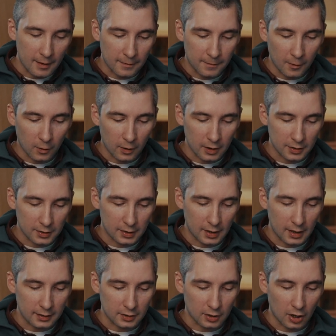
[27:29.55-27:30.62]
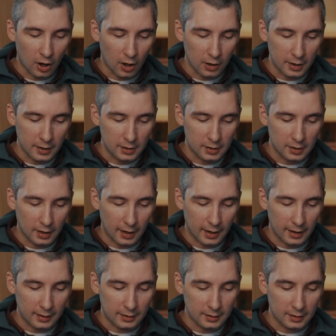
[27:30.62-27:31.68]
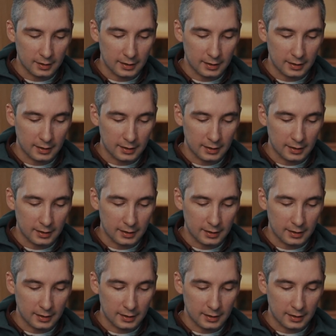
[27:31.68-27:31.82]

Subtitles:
for us as a college and to